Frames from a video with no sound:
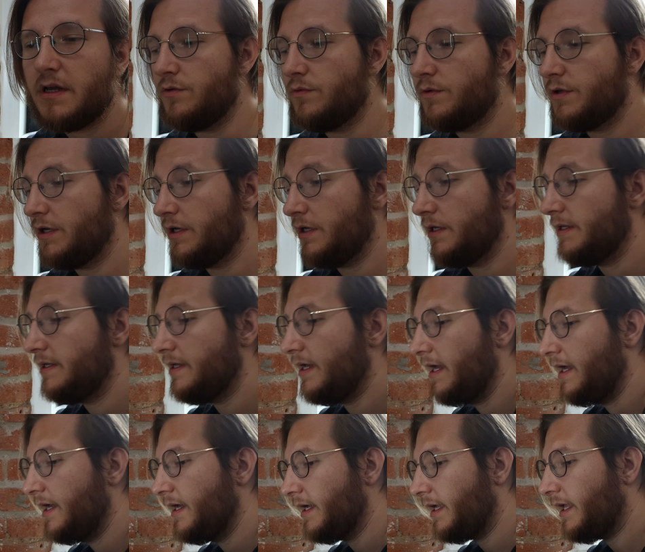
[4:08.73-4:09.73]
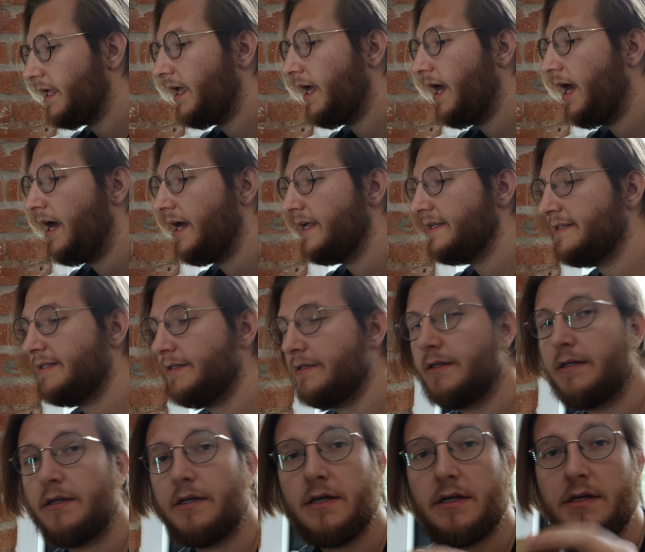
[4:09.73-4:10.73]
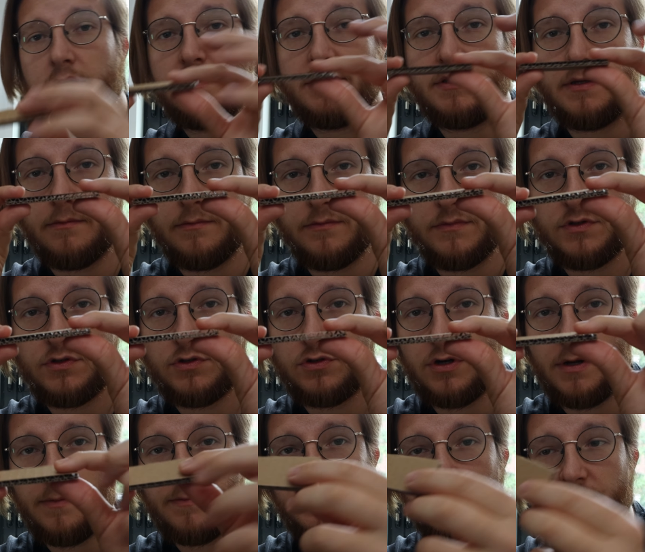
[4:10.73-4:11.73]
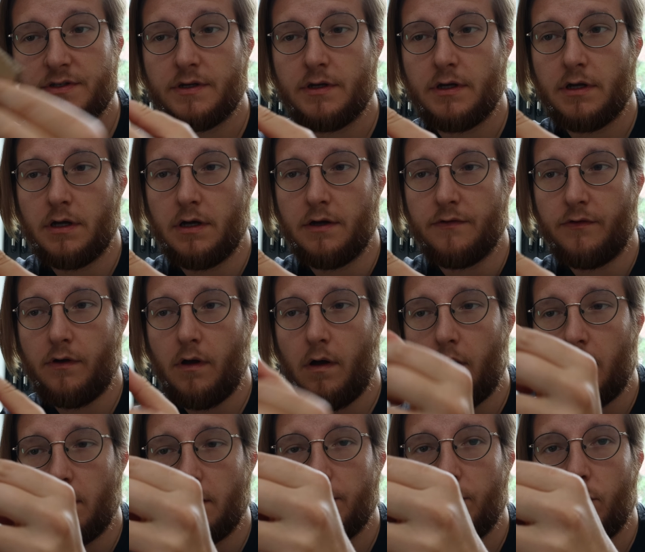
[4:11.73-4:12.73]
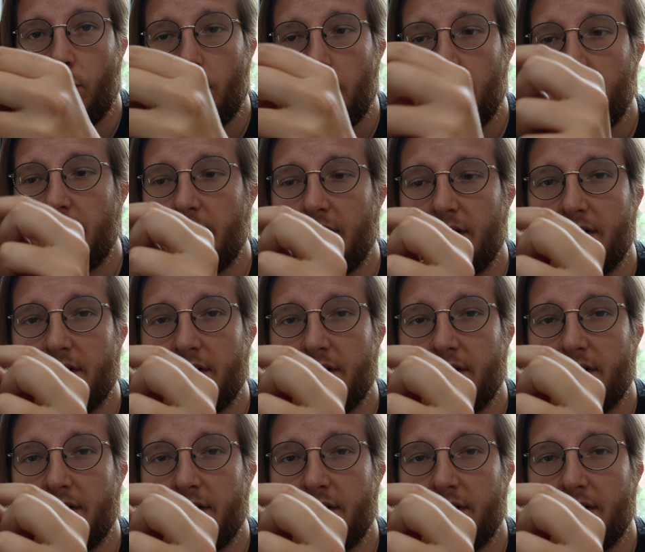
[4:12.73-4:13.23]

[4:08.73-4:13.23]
You could cut some strips of cardboard